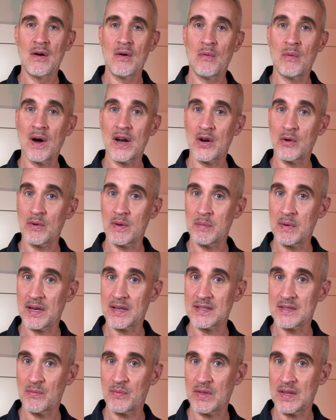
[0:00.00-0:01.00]
why don't we pick
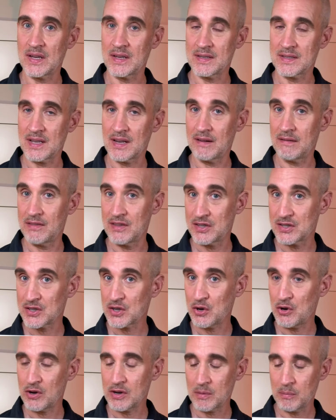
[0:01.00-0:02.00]
some things out of this
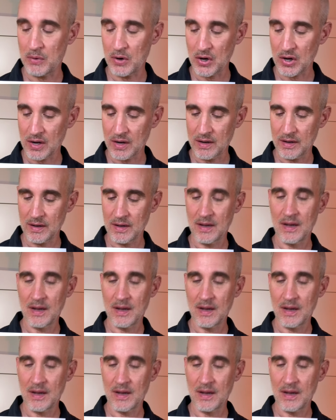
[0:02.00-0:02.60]
cookbook